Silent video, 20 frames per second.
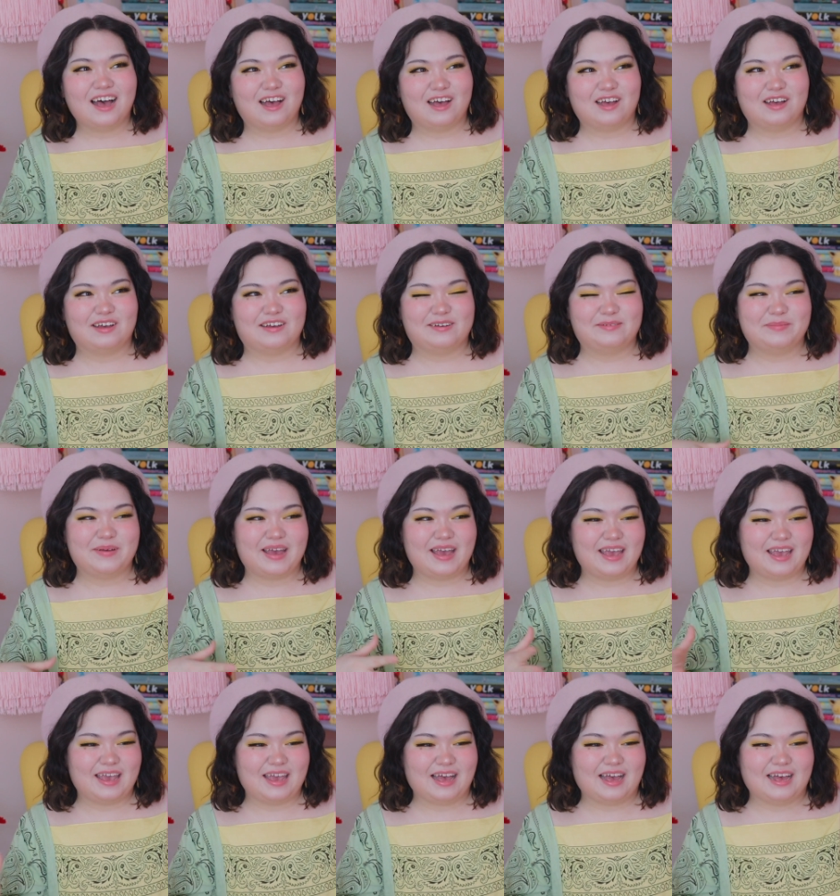um,
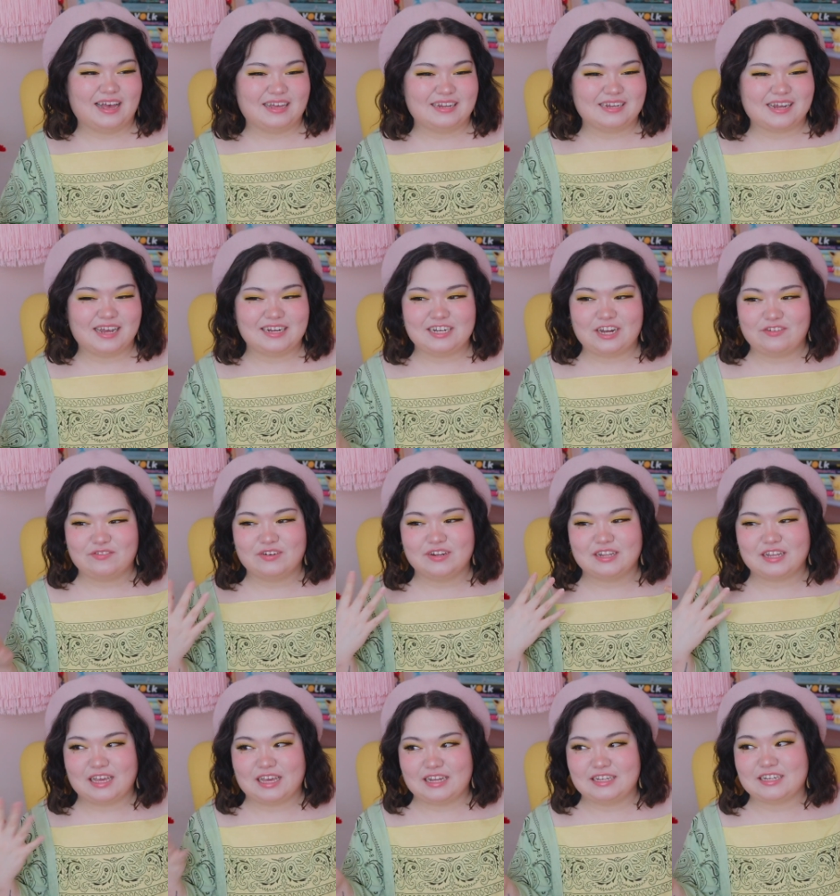and I
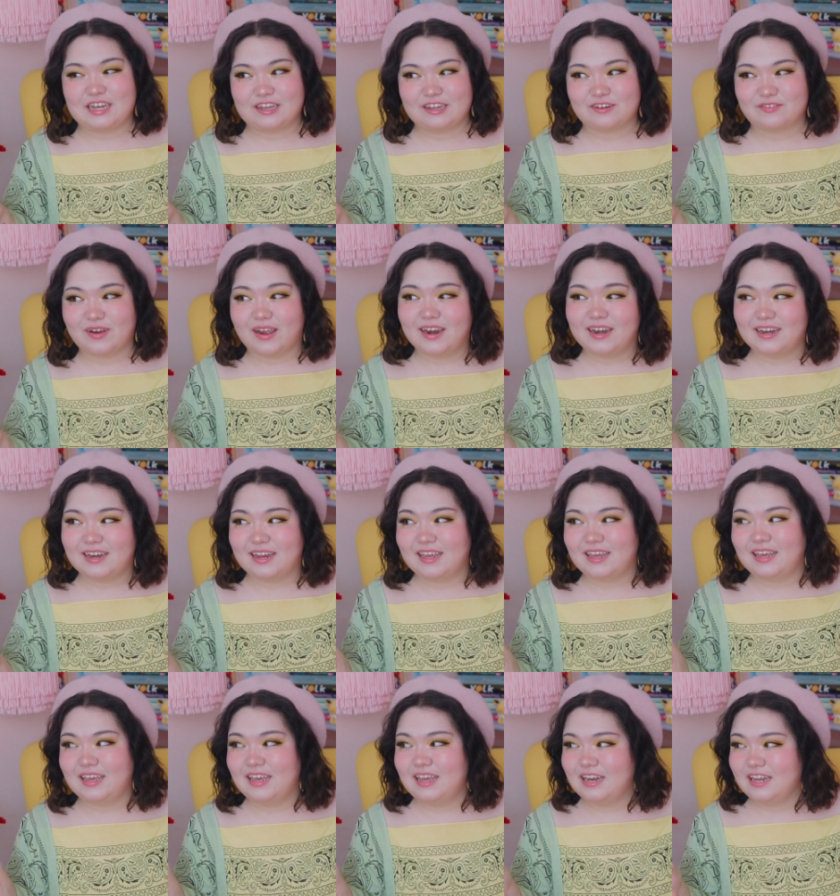definitely decorated
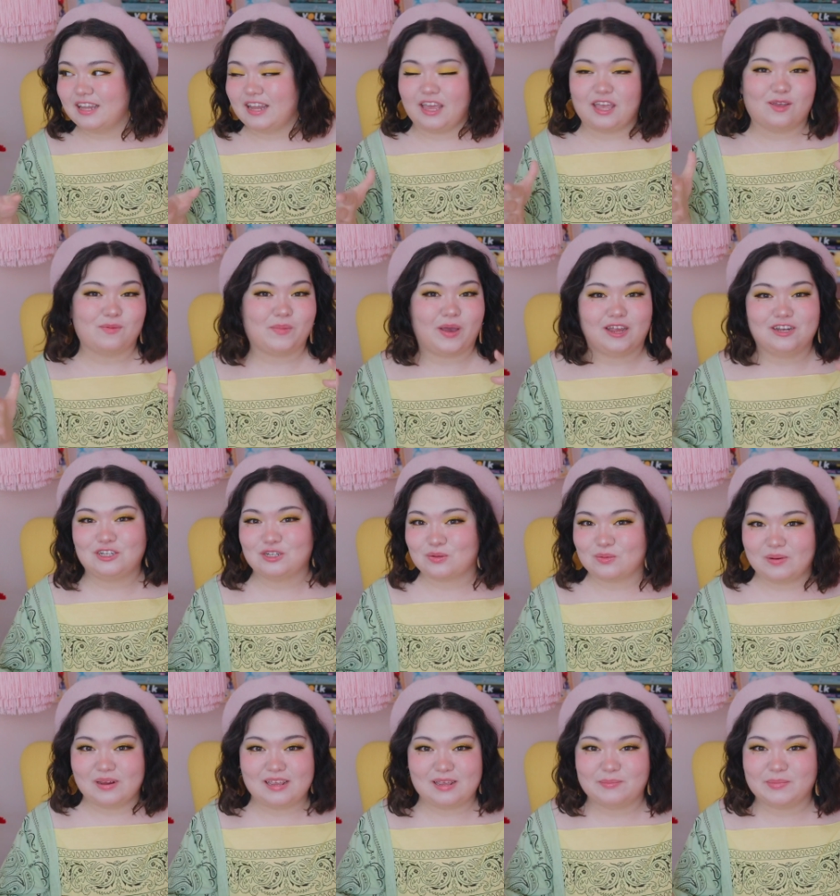it in like my
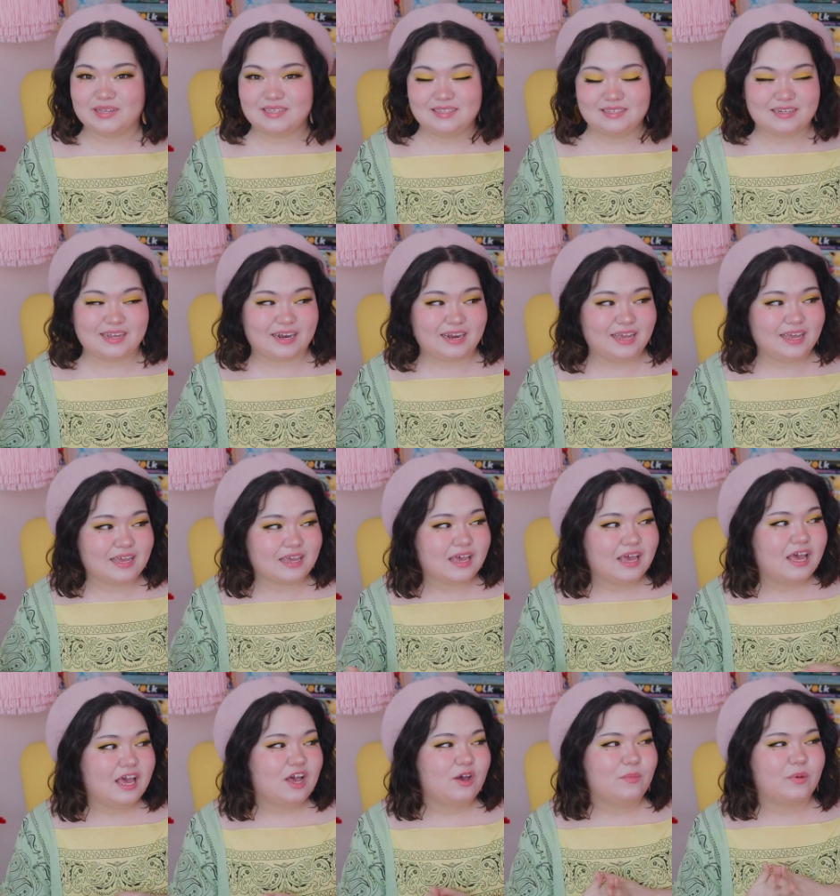dream aesthetic,
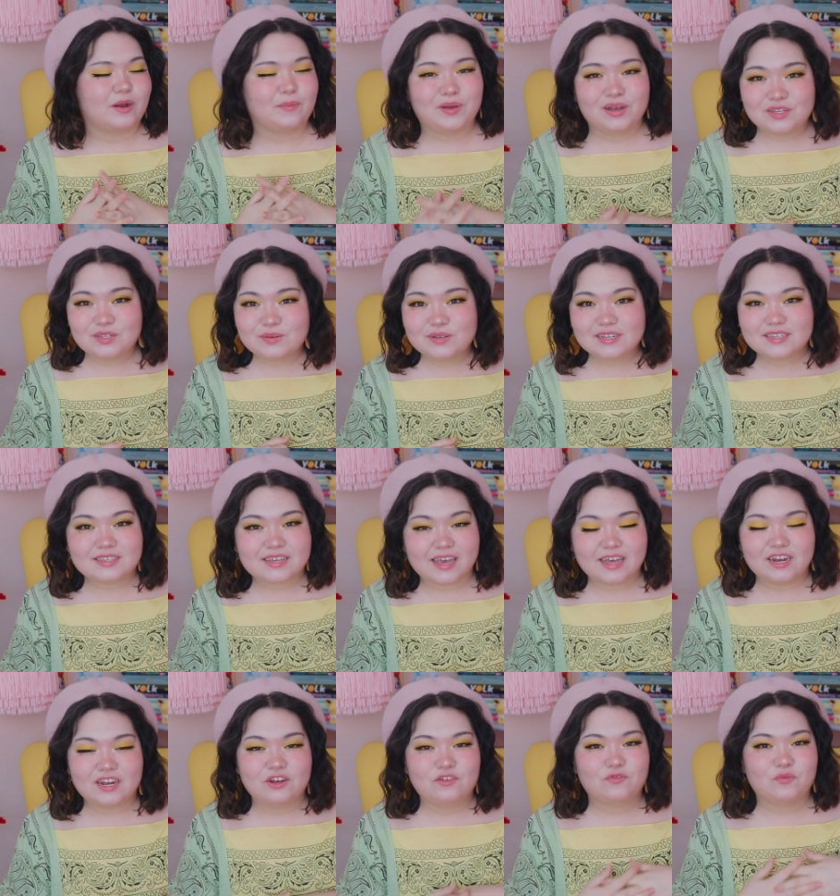but I'm also
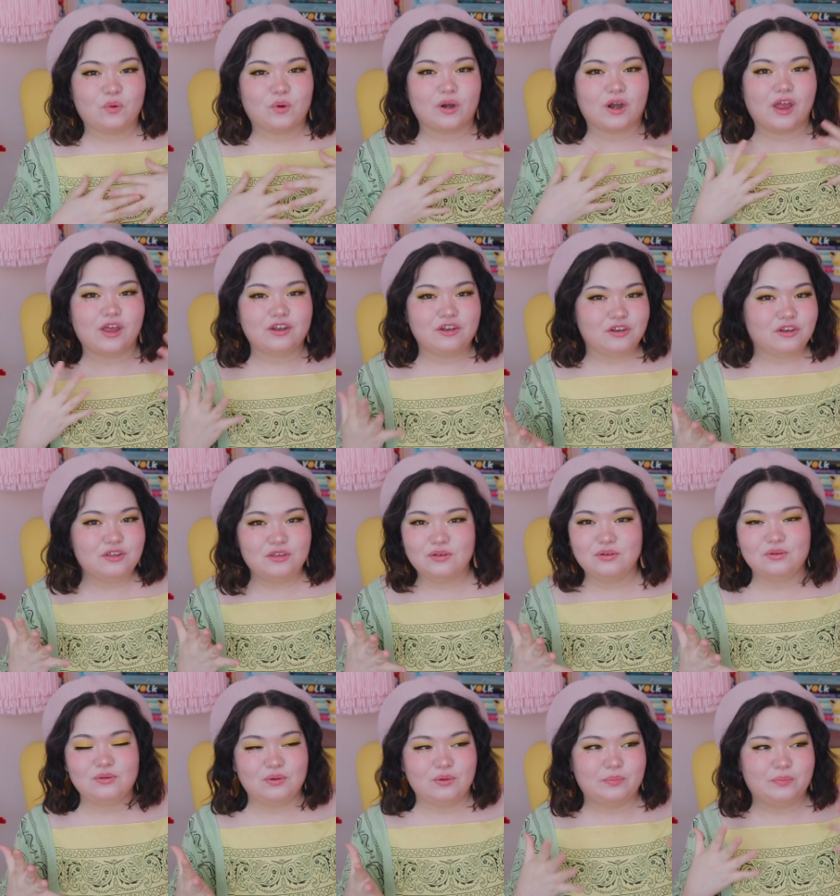excited for a
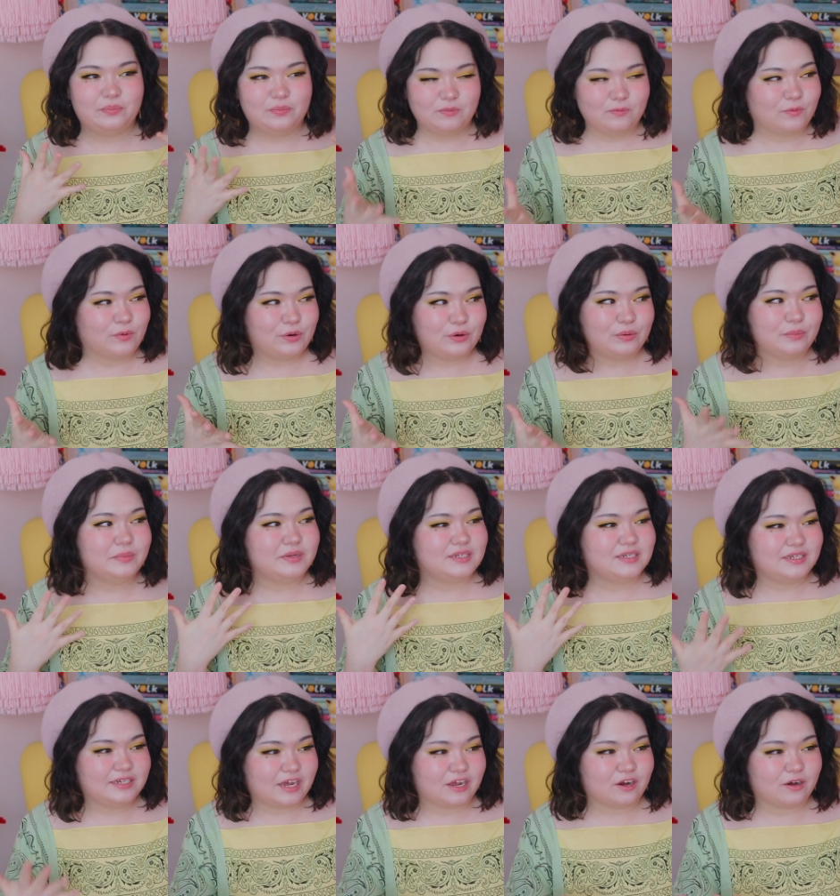new room
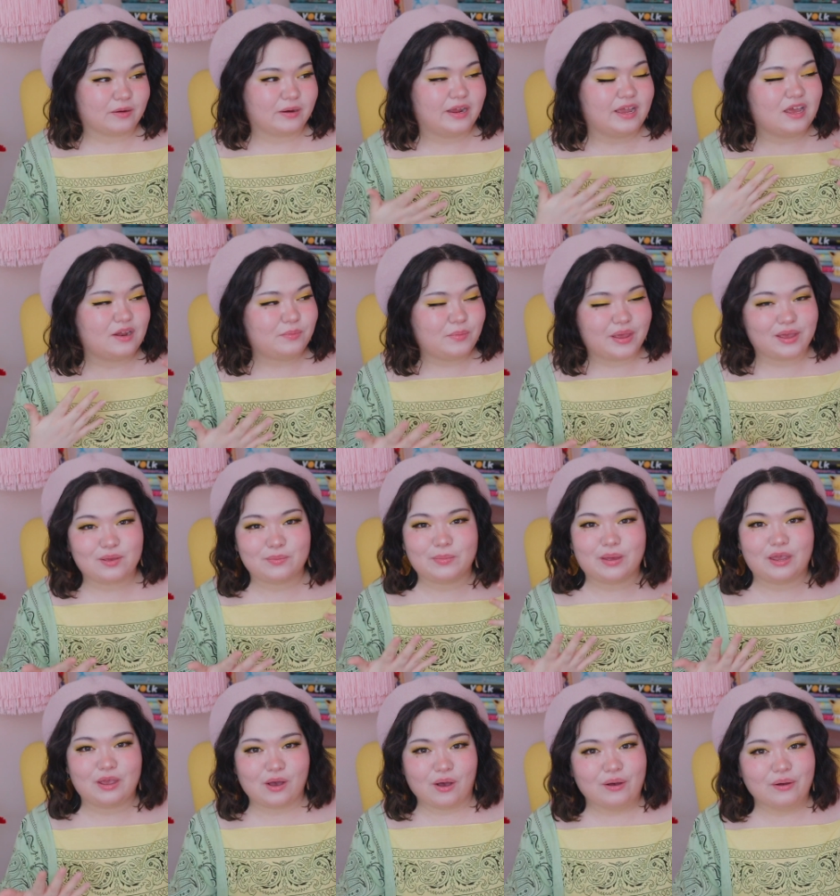to decorate and make
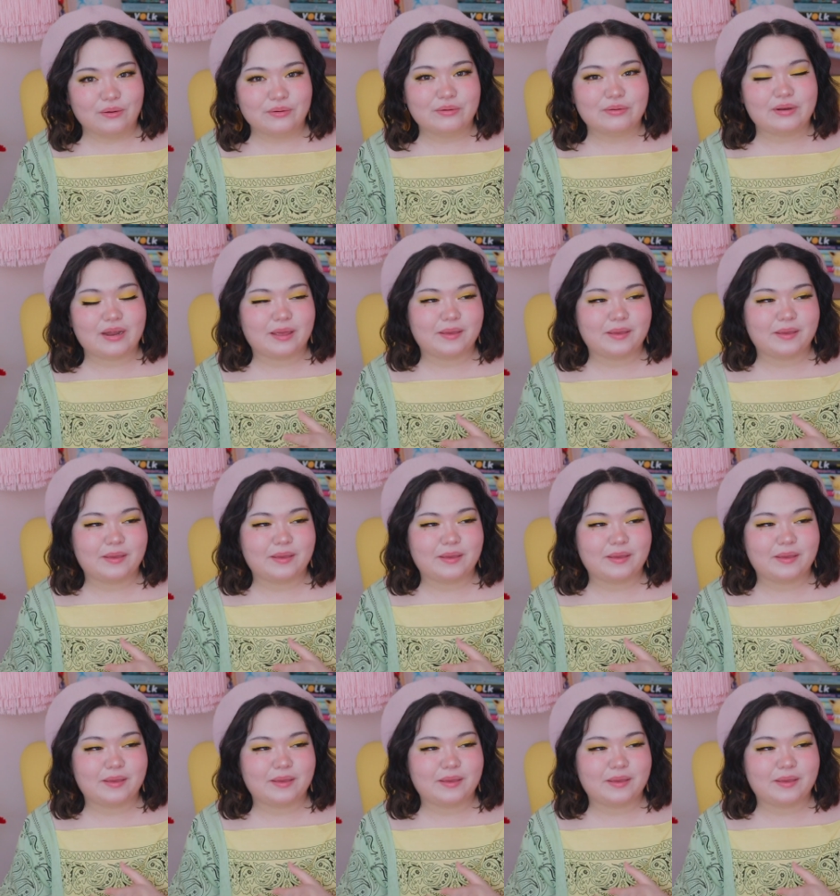my own.